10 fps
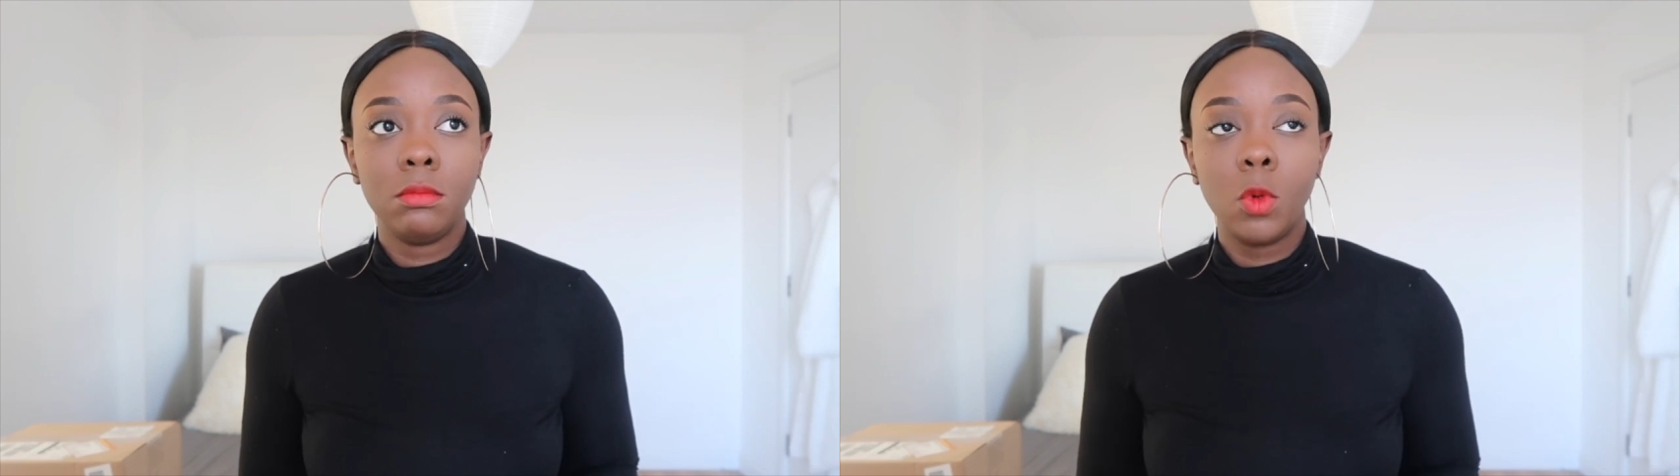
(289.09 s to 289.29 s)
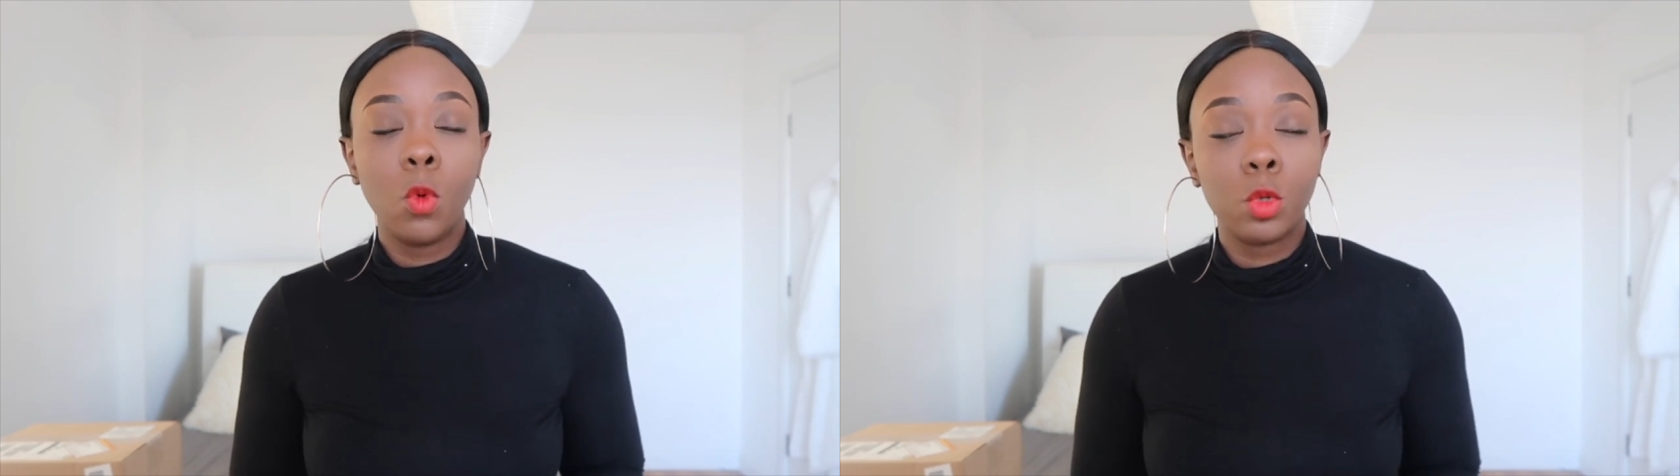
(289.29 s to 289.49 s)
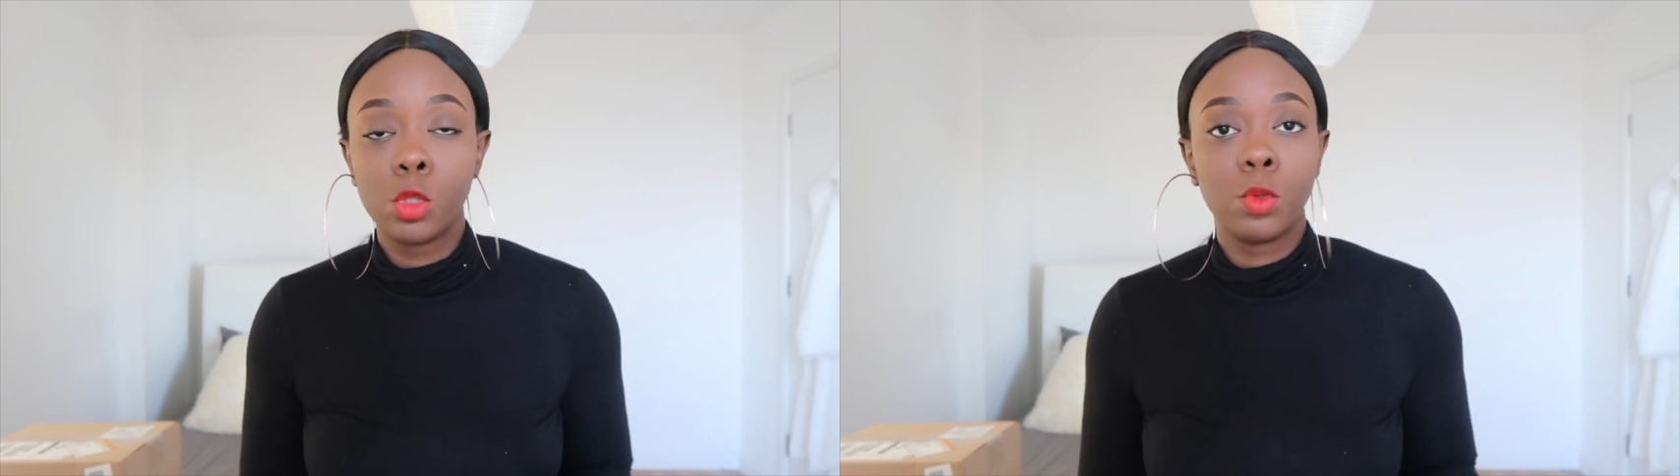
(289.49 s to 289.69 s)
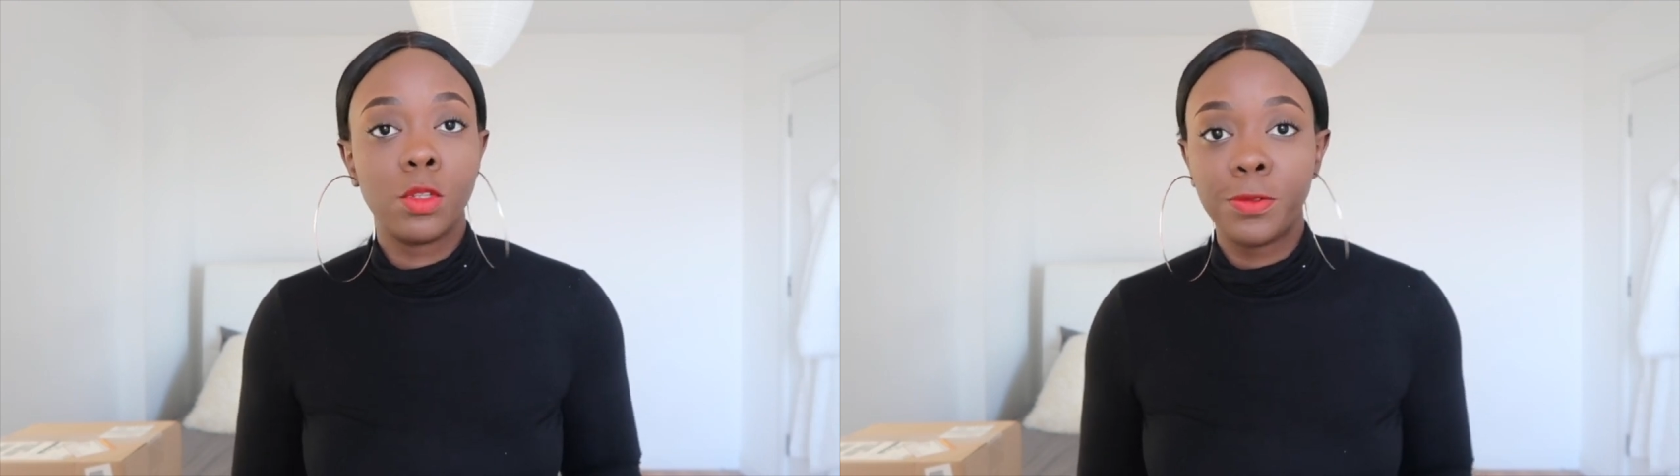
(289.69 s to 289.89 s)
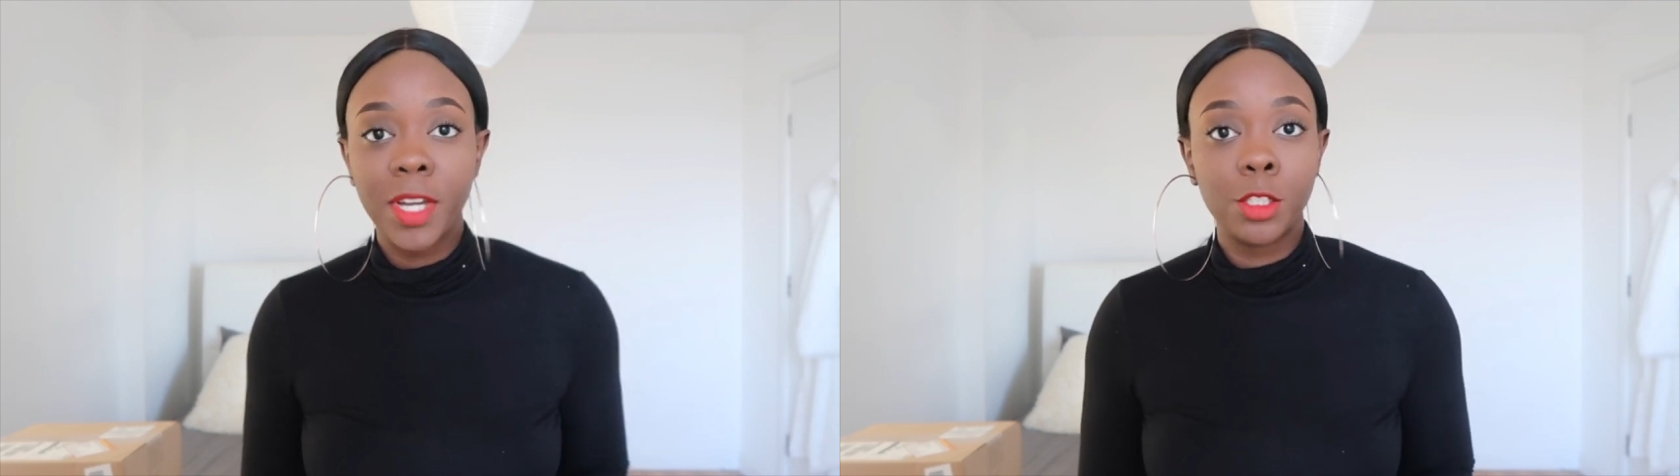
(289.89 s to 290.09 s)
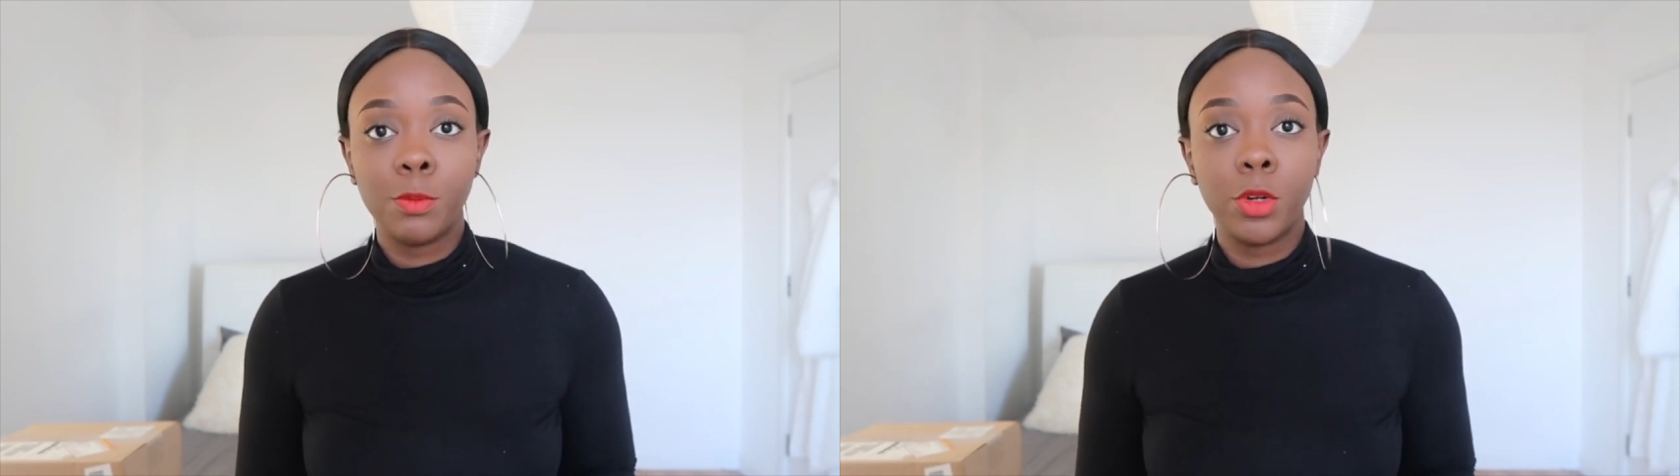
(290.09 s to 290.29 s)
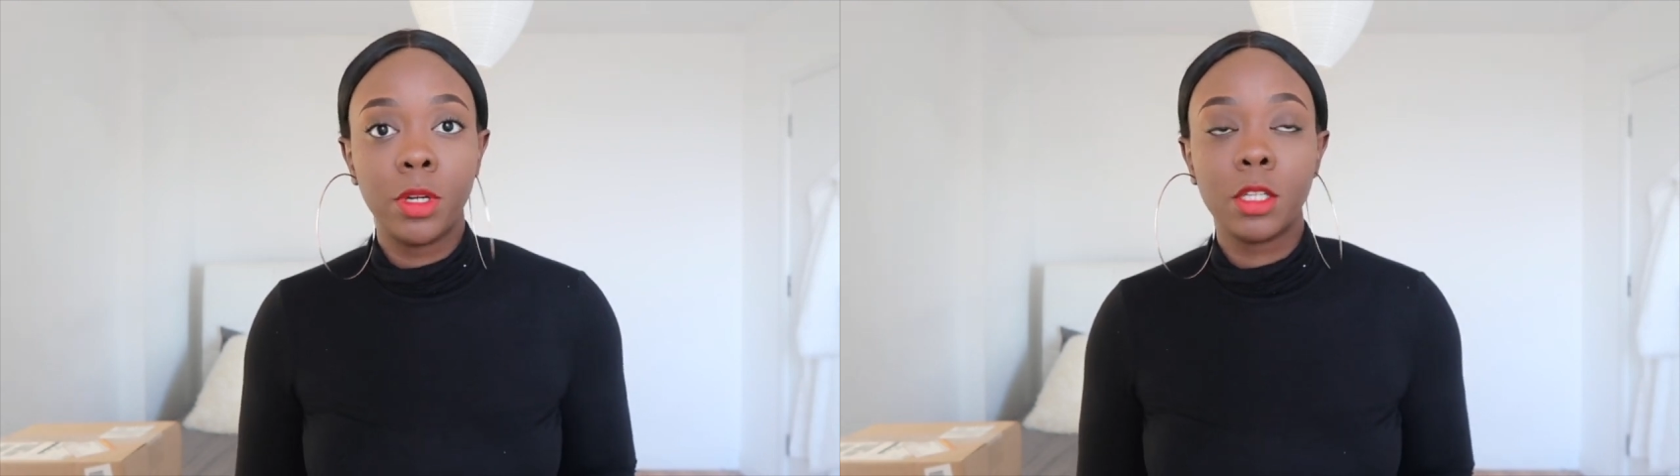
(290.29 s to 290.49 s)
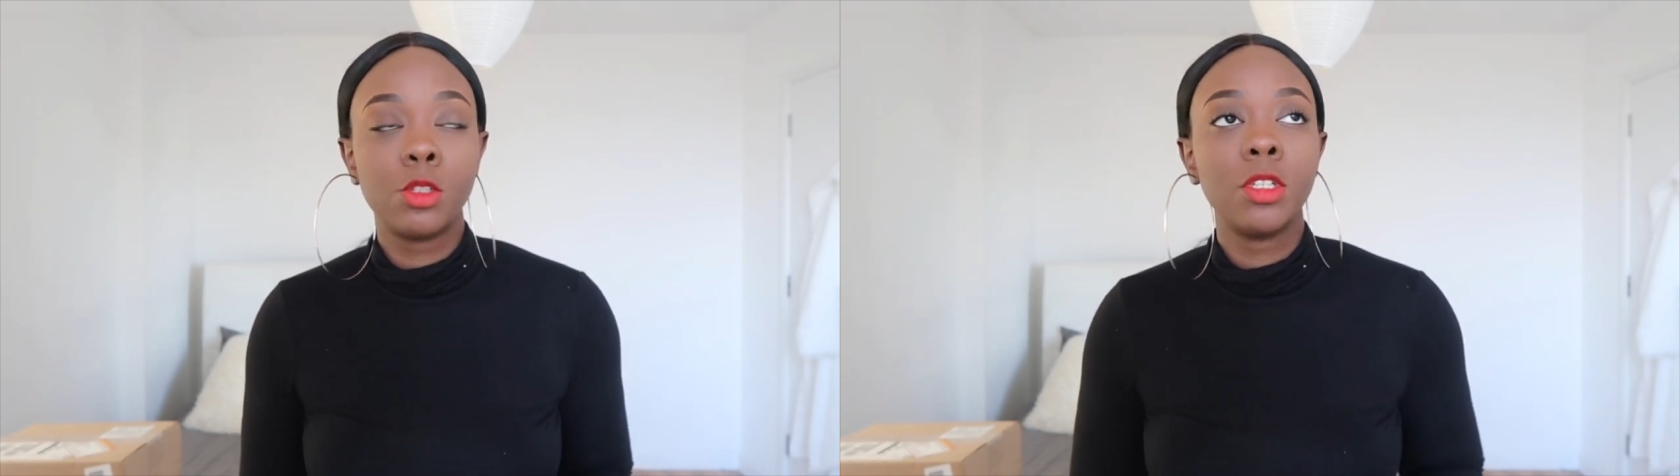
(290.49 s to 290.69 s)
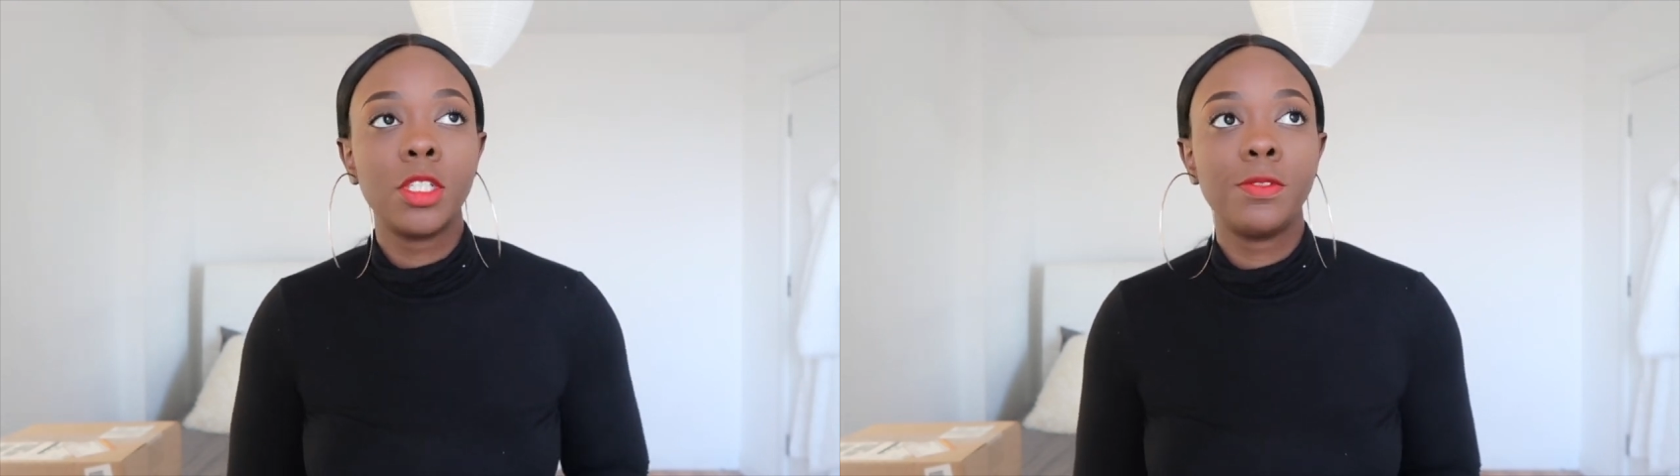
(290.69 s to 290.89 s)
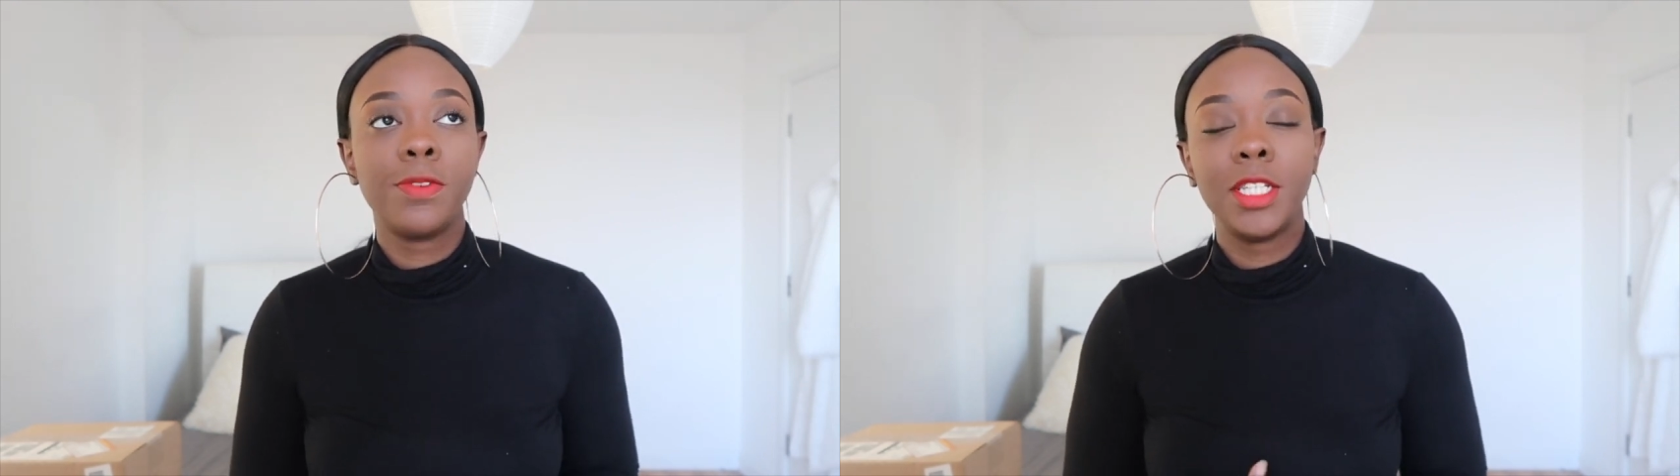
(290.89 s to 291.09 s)
all sorts of fashion products, not
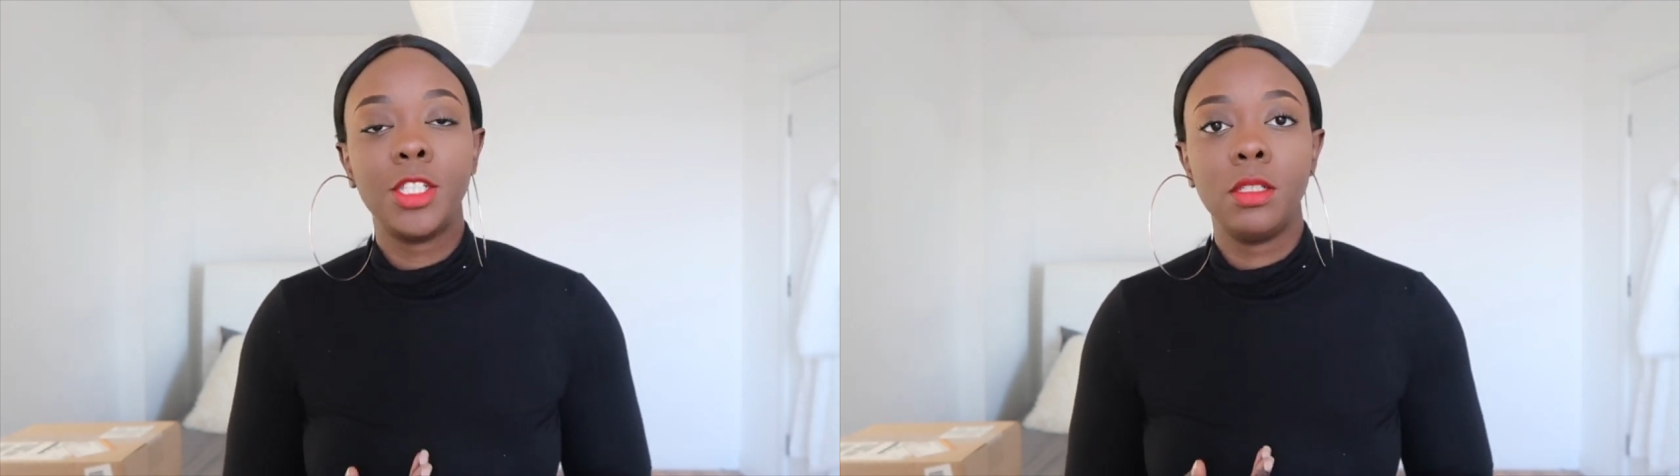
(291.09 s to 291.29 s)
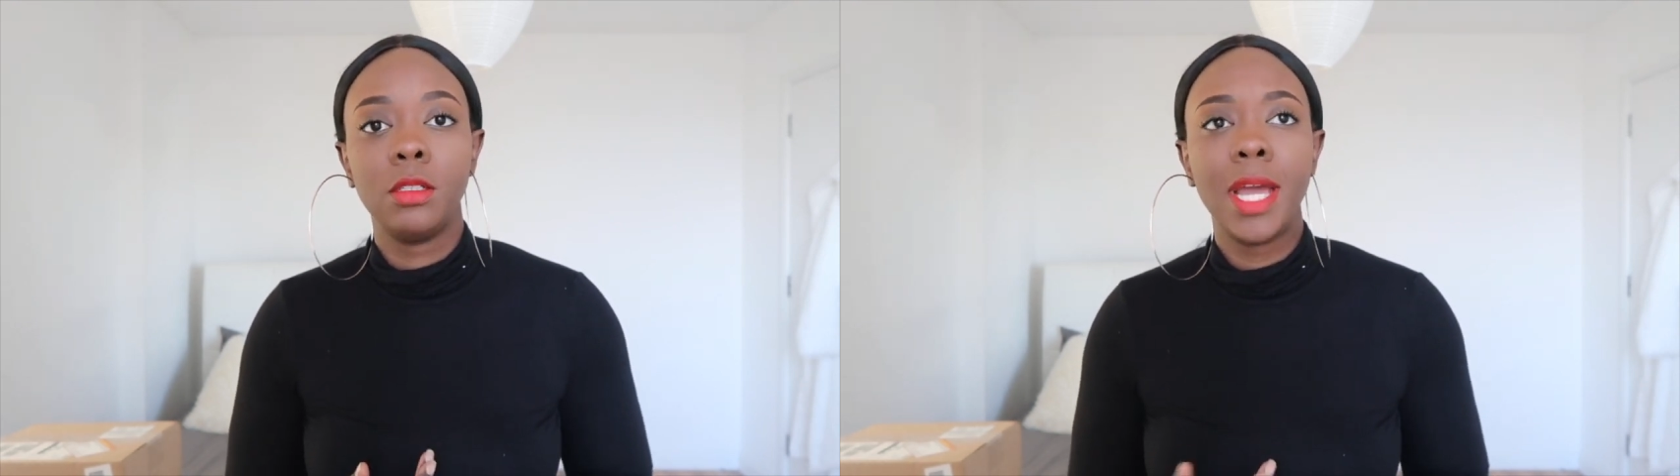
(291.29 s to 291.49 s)
just fashion,